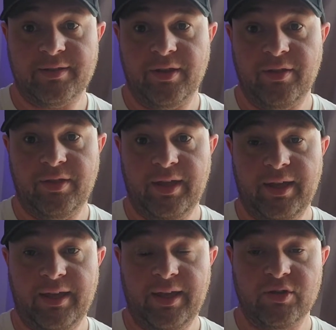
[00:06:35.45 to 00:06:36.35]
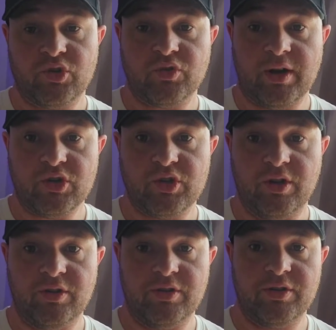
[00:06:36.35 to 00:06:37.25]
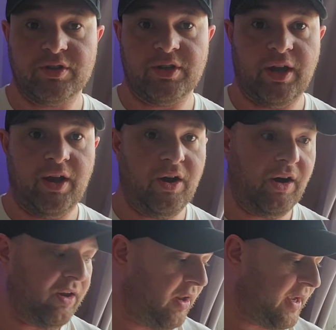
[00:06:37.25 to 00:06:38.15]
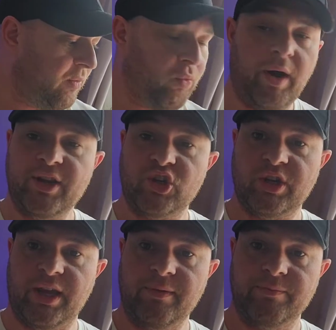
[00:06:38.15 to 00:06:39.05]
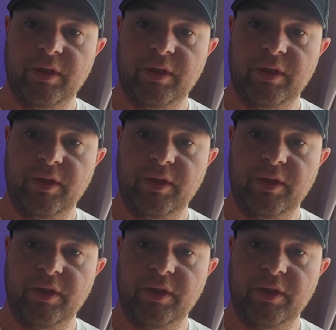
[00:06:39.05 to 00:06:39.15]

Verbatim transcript: that the instructions are like a white sheet